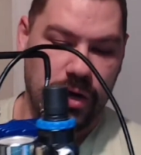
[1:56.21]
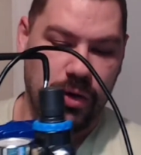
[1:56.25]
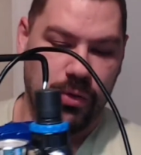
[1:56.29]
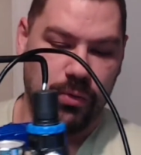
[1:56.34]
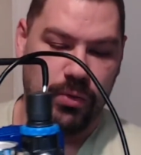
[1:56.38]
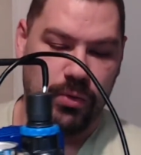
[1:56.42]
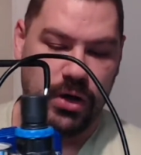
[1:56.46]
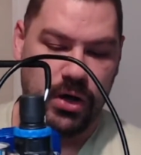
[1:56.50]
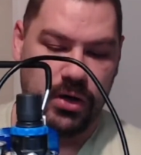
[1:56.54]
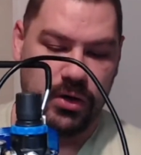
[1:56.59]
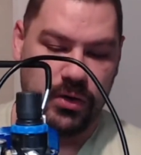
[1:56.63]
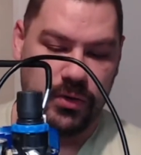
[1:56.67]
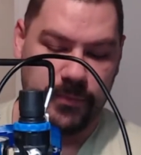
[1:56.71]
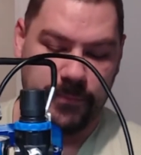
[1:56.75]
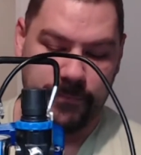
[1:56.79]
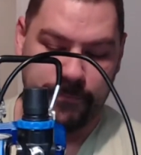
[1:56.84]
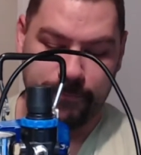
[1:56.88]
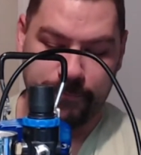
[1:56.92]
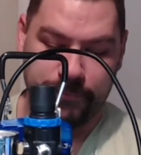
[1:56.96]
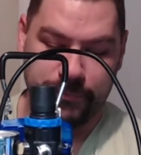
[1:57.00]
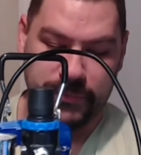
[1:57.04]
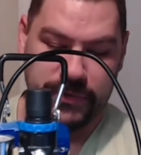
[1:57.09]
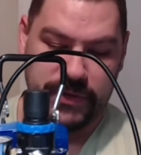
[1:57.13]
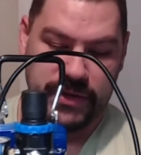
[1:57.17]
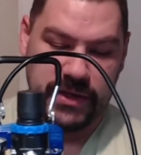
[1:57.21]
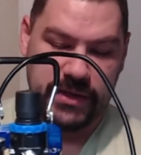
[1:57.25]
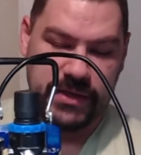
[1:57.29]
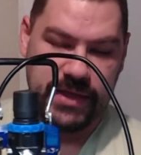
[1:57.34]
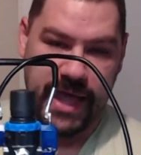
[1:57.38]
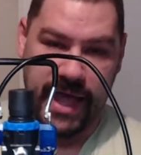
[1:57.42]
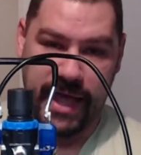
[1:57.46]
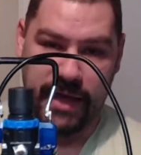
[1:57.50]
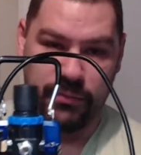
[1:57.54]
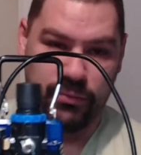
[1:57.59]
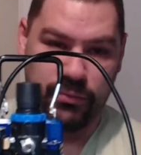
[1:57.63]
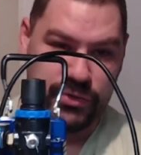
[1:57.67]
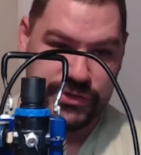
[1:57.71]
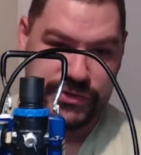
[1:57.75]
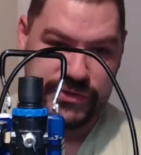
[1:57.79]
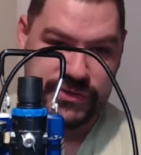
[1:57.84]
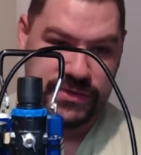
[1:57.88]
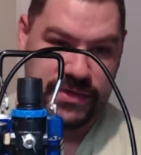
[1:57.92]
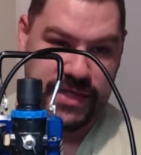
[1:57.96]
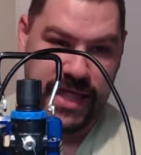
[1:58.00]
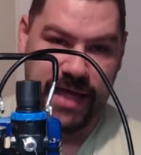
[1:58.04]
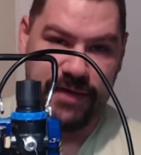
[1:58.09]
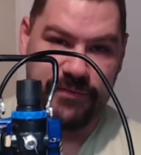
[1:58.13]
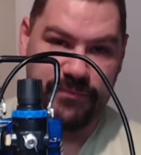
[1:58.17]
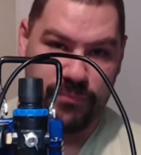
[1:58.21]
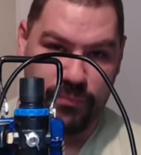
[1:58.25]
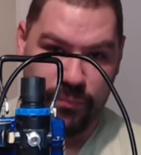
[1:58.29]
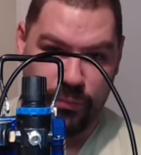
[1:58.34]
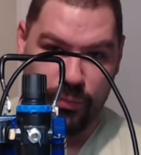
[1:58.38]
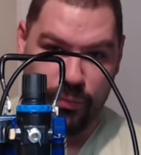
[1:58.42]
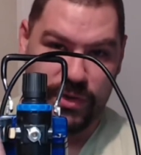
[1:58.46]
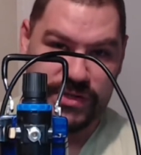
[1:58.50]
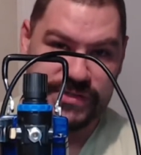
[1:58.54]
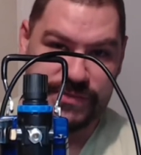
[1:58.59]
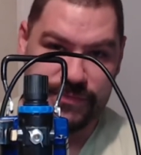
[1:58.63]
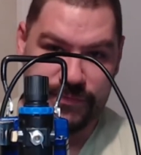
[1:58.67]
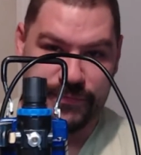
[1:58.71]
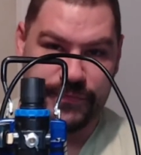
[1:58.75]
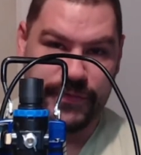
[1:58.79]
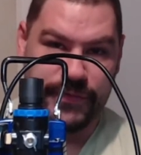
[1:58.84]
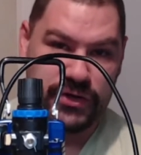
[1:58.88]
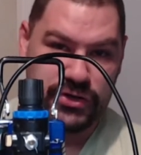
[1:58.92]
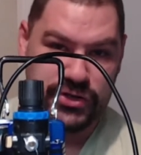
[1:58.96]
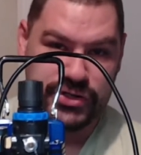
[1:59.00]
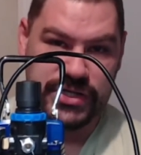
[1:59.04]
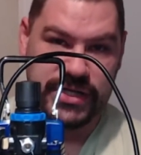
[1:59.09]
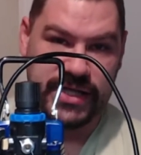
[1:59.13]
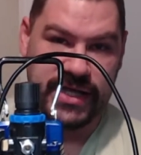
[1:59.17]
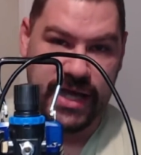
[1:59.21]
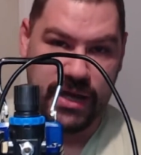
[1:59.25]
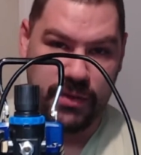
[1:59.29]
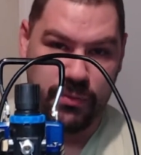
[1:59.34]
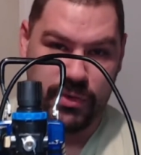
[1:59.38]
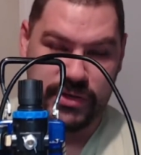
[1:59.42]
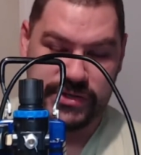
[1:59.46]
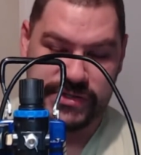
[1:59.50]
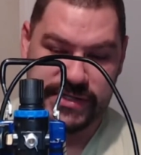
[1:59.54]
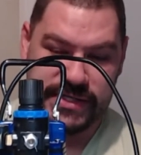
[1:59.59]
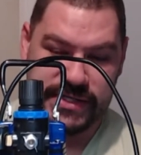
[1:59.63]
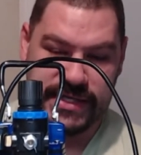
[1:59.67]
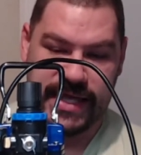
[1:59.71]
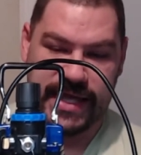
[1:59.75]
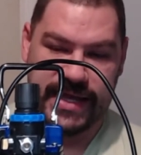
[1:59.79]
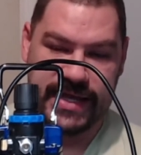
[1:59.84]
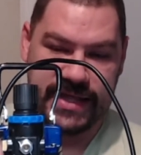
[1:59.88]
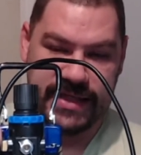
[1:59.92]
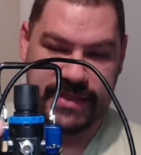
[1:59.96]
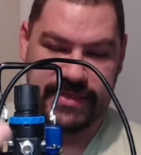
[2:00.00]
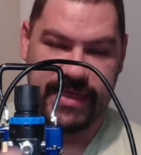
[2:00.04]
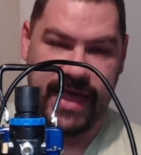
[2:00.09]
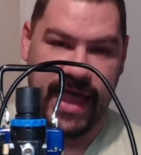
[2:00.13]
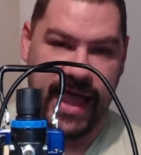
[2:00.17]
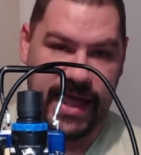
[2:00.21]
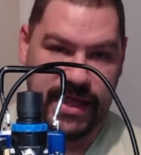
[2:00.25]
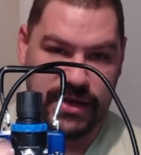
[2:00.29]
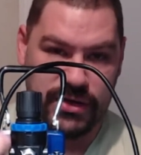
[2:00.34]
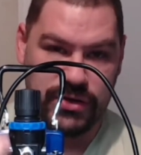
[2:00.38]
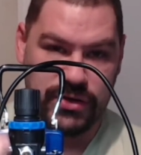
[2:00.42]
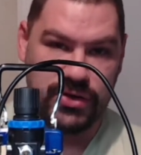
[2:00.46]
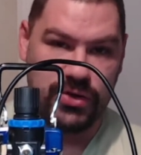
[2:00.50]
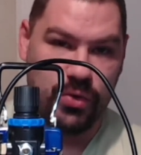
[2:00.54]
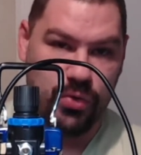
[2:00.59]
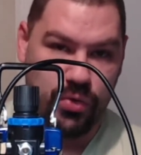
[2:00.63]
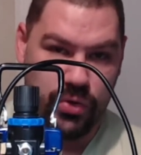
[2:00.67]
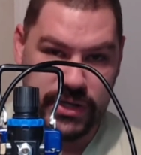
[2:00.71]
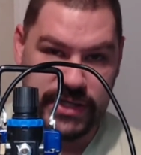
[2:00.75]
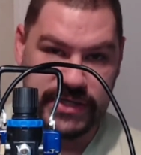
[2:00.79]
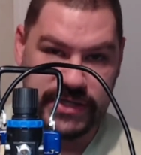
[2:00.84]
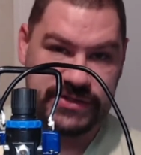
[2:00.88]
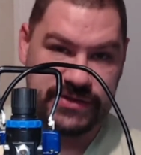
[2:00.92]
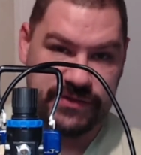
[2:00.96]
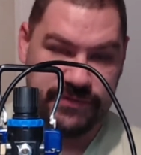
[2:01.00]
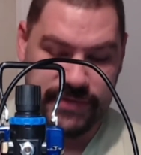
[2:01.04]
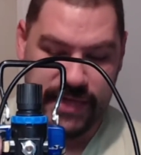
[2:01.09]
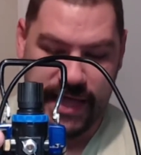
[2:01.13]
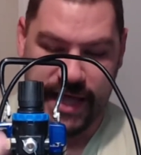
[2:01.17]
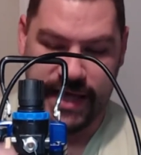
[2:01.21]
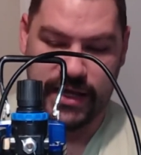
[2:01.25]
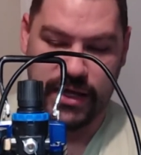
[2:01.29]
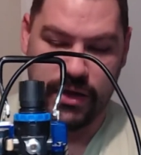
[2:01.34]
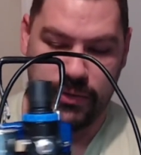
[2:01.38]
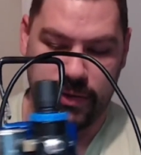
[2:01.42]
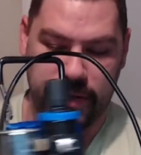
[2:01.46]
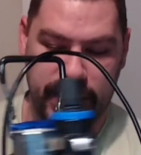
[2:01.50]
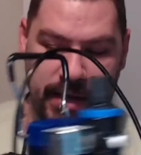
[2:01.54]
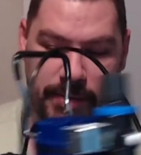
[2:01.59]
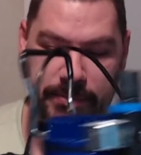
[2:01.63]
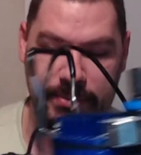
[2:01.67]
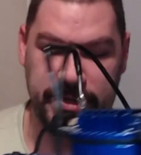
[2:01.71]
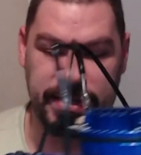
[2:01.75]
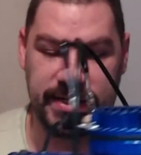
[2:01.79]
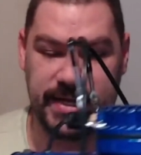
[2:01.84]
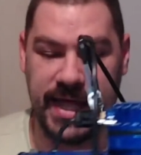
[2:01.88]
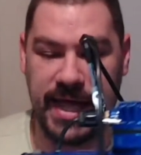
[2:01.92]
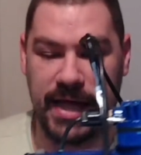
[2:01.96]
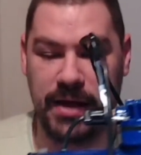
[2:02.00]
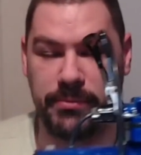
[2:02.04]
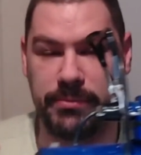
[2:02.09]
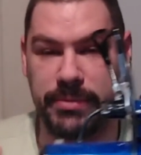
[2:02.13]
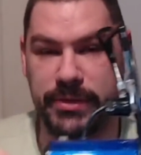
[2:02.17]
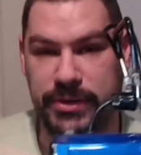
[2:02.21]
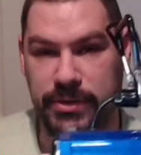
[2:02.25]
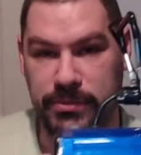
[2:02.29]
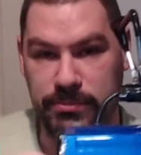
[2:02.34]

Well, that wasn't functioning. I wasn't getting that noise of that going up and down, but the